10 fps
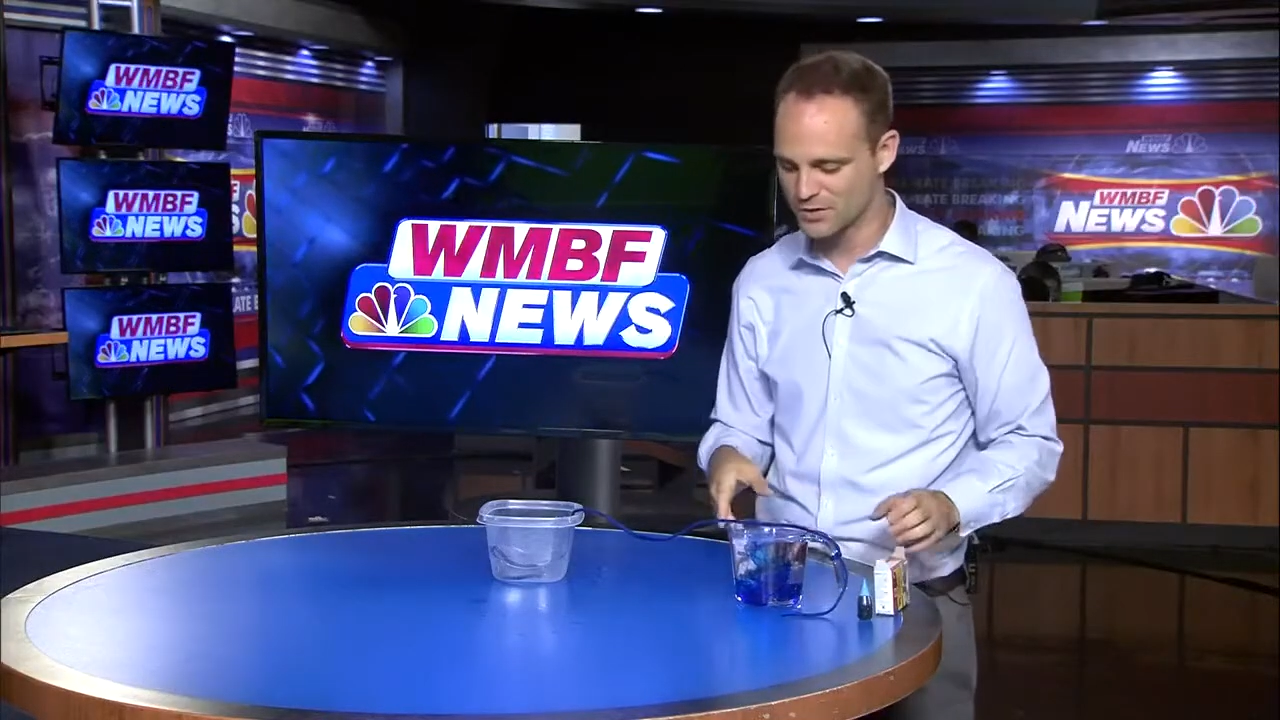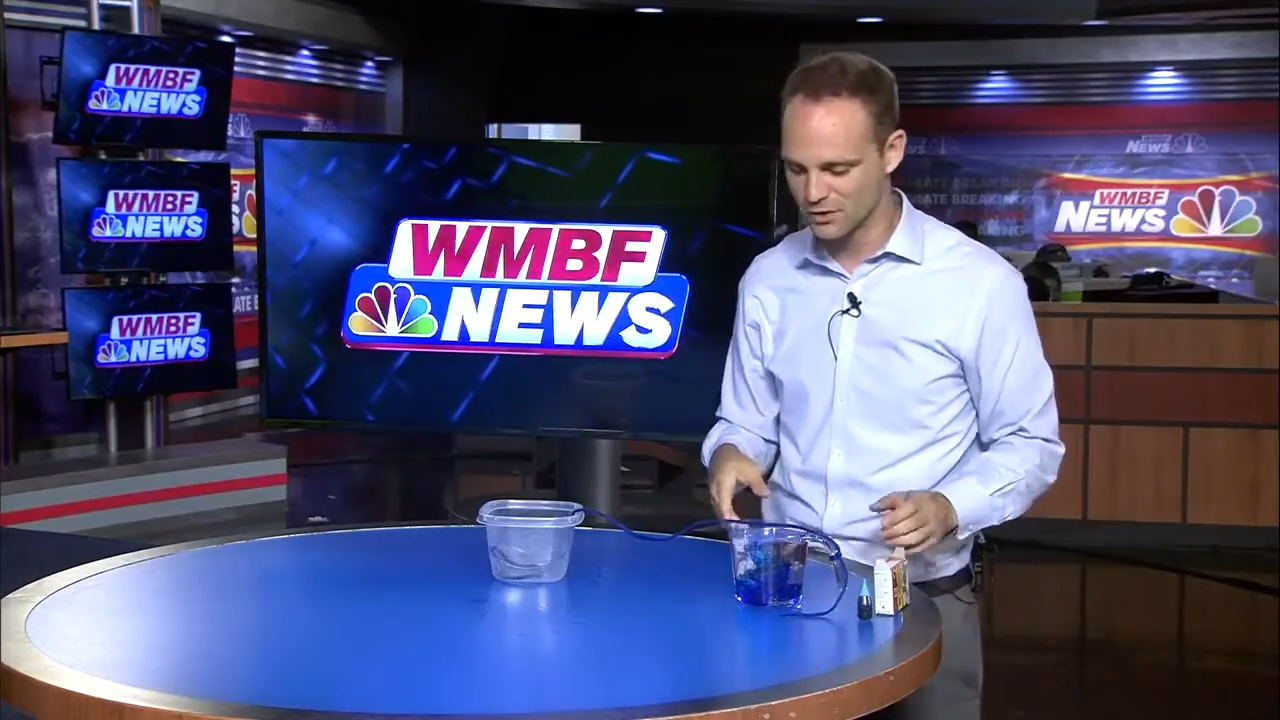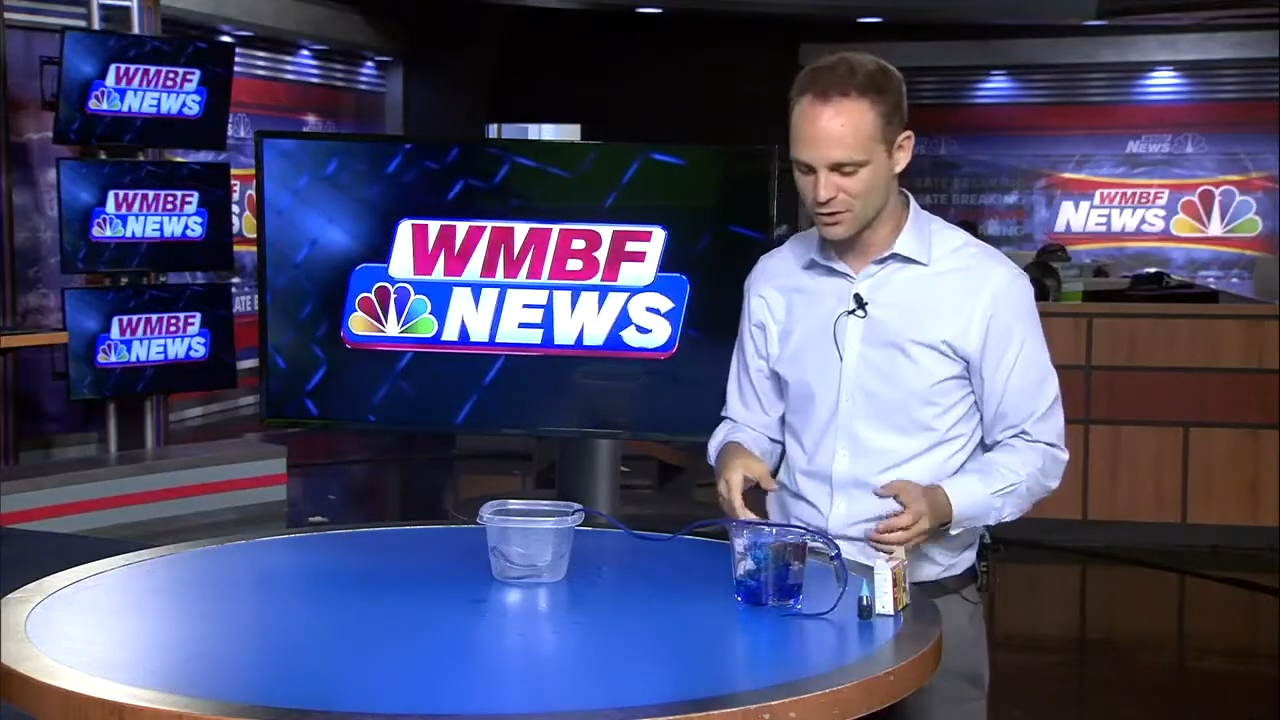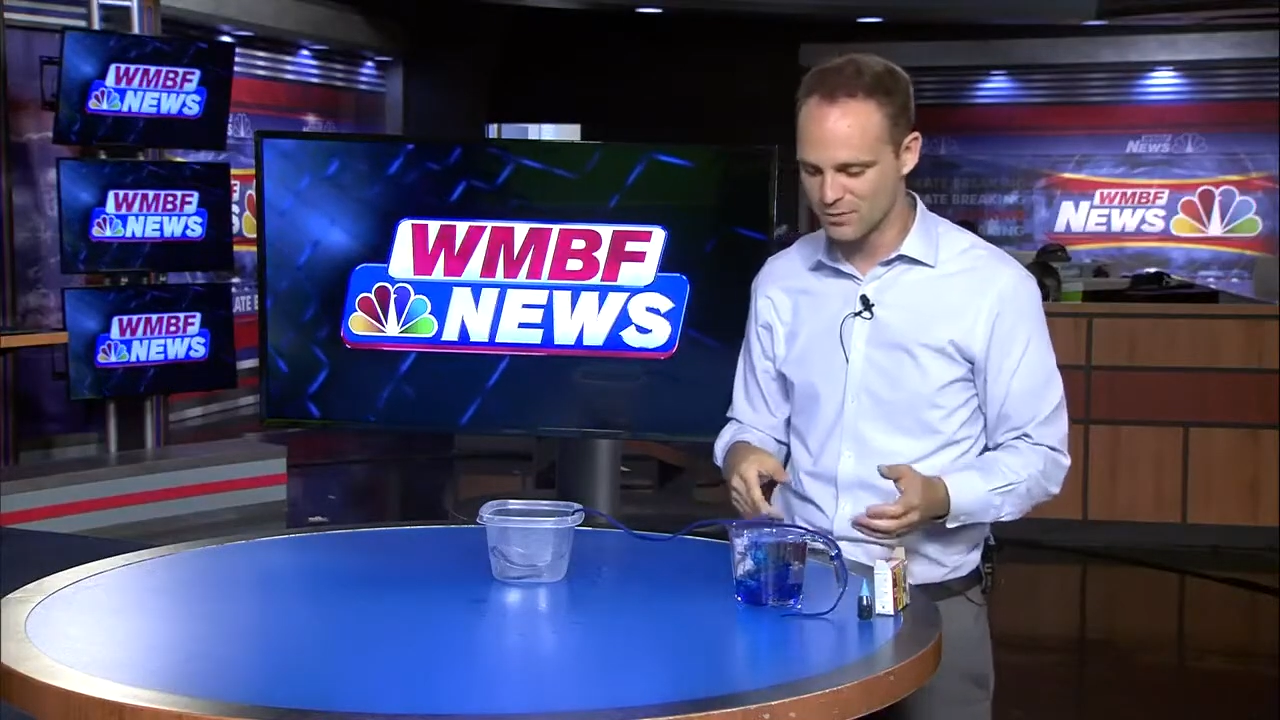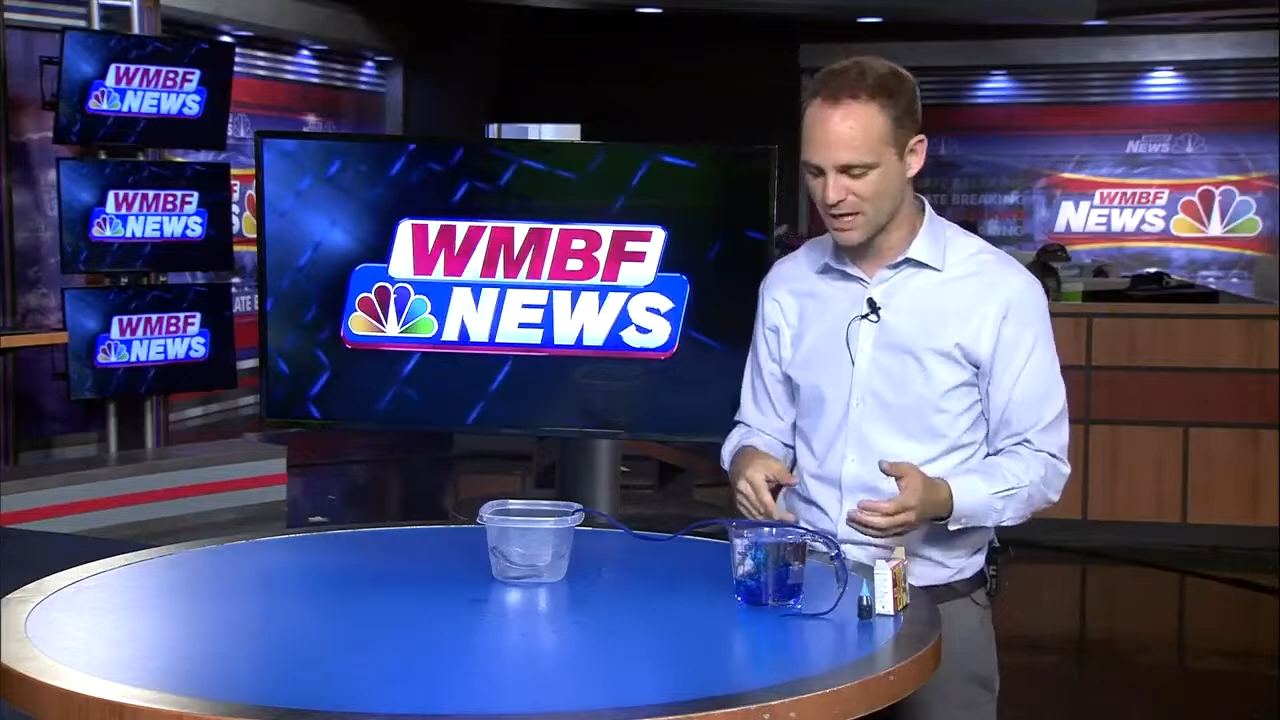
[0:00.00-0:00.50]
so do be